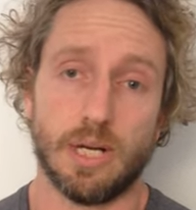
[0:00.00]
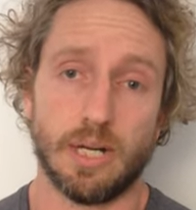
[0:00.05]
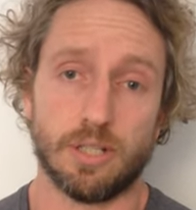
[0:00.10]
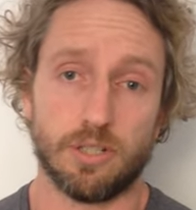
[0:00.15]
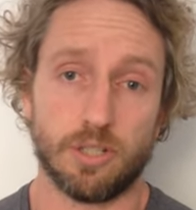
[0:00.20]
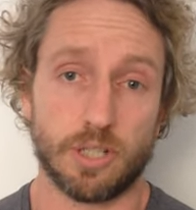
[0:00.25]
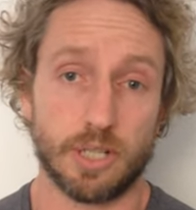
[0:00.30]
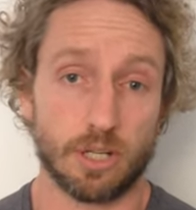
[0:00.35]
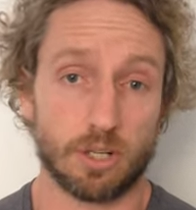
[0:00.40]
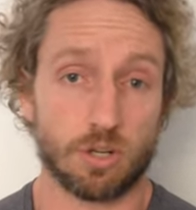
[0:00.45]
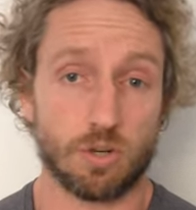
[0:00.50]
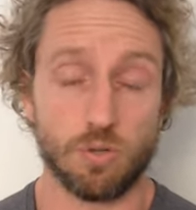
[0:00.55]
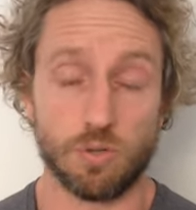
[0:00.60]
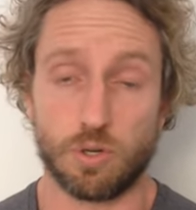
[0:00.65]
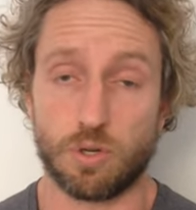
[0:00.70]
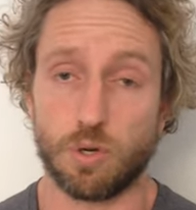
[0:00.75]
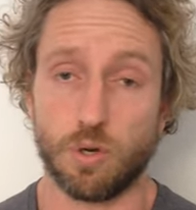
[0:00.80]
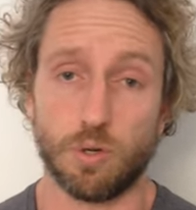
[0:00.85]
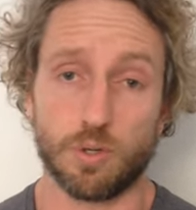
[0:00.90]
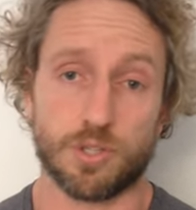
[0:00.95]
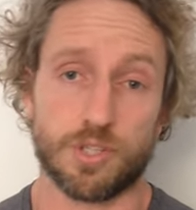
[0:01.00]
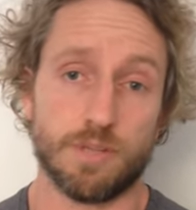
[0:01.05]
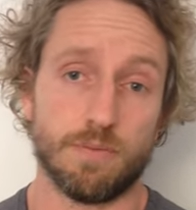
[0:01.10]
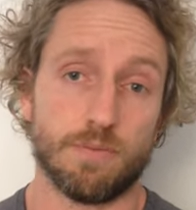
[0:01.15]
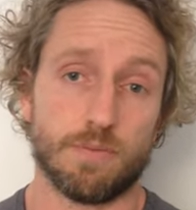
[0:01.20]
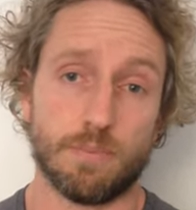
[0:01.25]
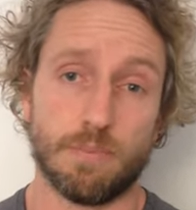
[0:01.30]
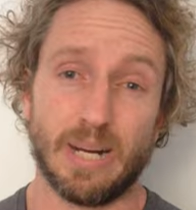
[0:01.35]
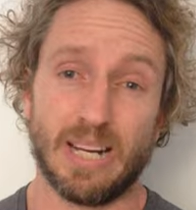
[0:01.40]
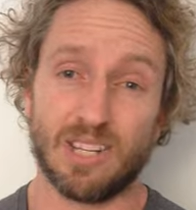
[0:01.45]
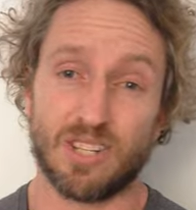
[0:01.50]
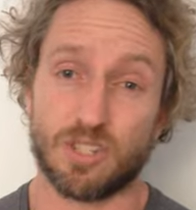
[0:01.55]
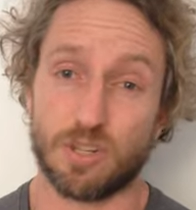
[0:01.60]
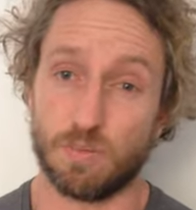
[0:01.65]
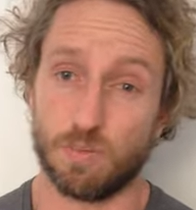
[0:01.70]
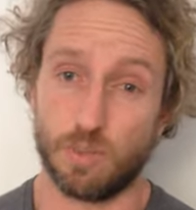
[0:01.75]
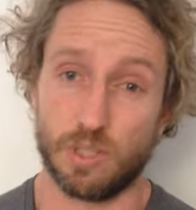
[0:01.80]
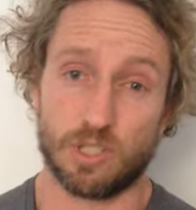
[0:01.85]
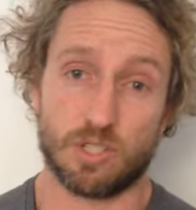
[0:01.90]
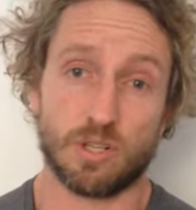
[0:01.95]
You get good course
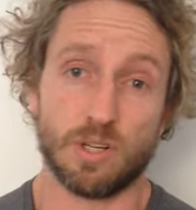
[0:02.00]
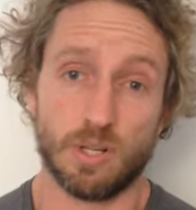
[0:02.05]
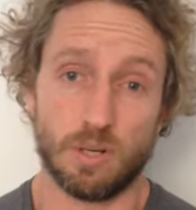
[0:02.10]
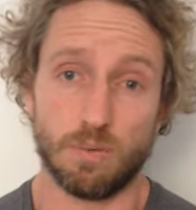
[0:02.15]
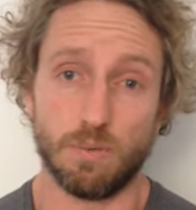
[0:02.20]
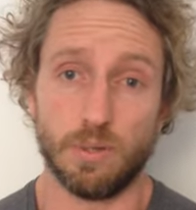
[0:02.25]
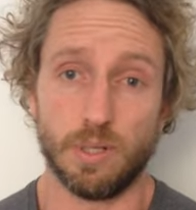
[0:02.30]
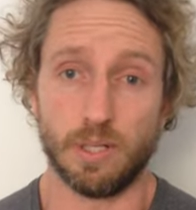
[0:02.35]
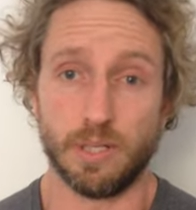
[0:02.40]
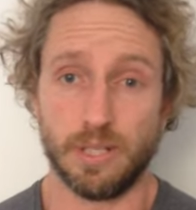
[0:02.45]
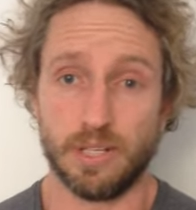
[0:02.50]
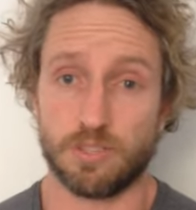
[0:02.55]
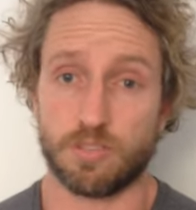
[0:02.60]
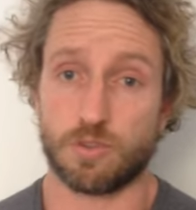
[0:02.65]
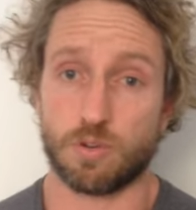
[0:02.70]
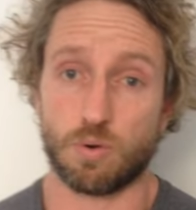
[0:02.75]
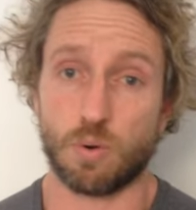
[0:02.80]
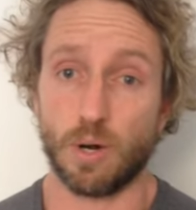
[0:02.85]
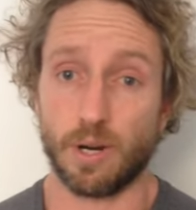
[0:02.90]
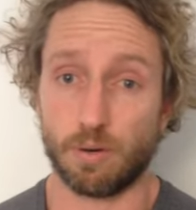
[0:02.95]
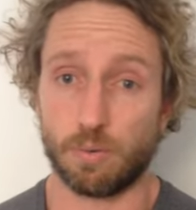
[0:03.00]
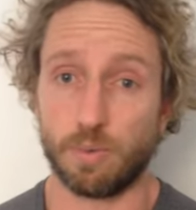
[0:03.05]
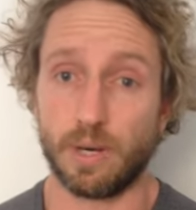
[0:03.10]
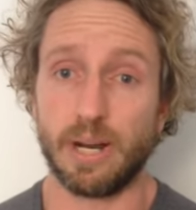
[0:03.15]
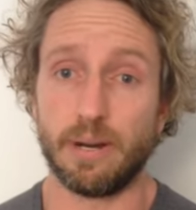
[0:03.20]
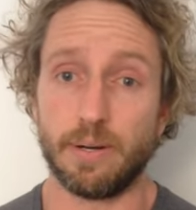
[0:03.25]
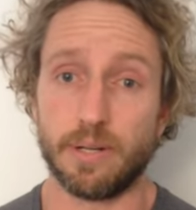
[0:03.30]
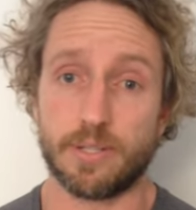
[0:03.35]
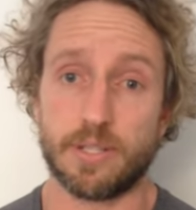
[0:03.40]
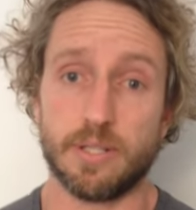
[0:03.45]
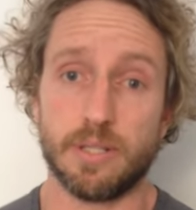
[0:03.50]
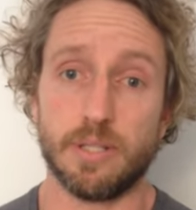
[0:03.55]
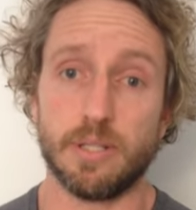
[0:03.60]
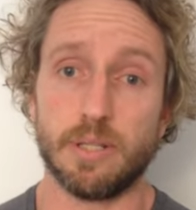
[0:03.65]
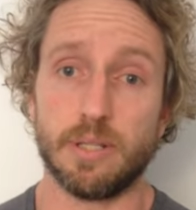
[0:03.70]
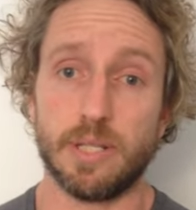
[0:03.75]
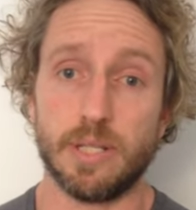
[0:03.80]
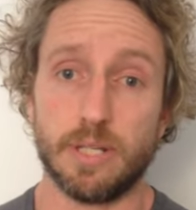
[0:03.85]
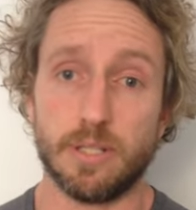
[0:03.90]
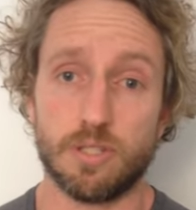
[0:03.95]
information, which really is quite a rarity
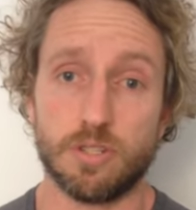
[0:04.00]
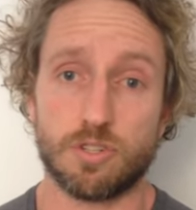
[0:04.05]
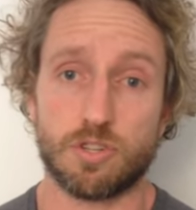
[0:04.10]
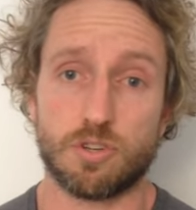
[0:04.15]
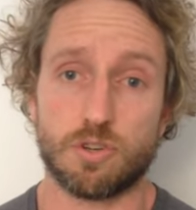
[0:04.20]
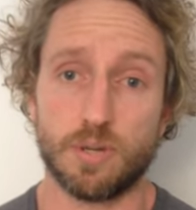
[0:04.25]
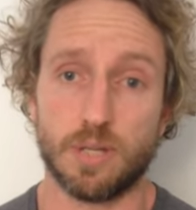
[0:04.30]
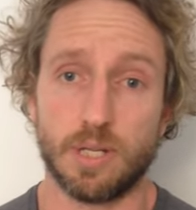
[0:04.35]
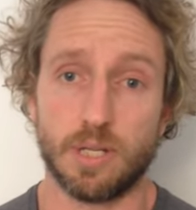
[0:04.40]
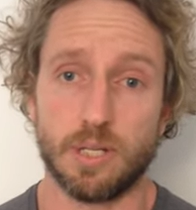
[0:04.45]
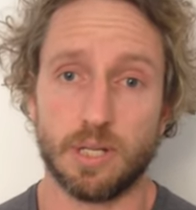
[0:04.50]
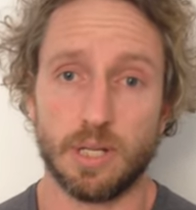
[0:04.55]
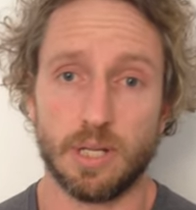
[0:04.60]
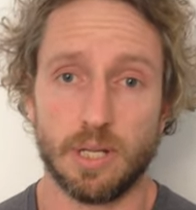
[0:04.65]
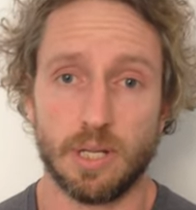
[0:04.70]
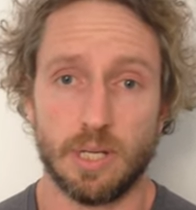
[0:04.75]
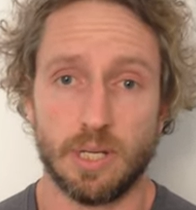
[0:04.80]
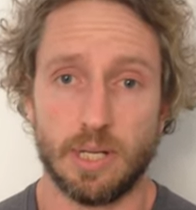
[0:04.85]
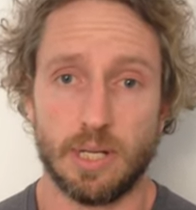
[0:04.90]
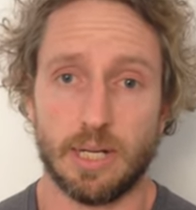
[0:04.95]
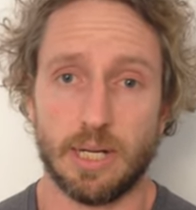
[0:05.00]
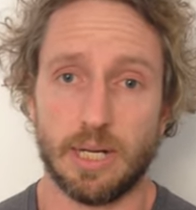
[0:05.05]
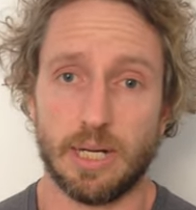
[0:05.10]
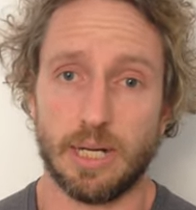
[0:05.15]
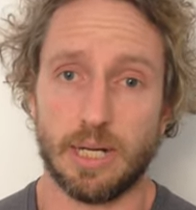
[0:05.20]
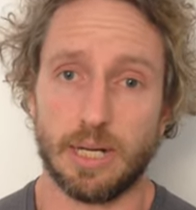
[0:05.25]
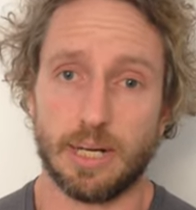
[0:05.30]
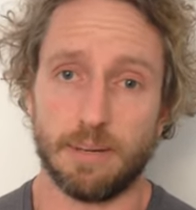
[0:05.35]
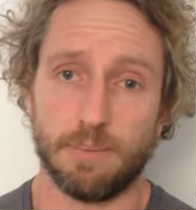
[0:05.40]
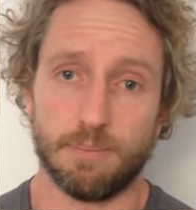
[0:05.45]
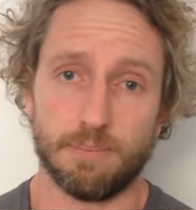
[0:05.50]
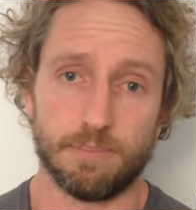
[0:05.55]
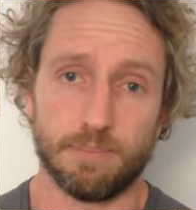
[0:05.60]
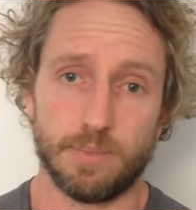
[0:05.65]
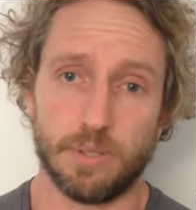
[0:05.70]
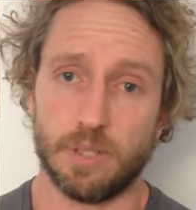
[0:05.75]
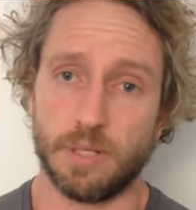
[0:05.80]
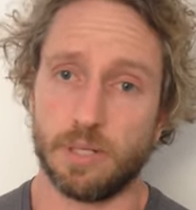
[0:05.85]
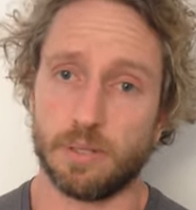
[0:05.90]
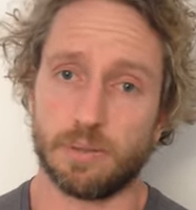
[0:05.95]
in the industry, you
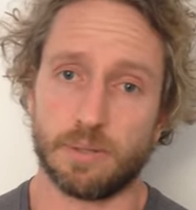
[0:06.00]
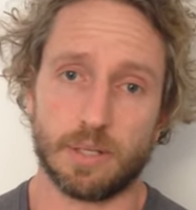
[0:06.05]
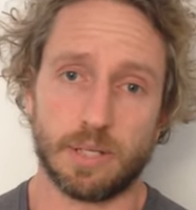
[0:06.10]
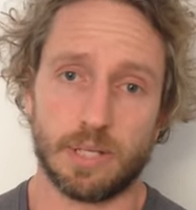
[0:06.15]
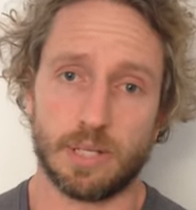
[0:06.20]
know,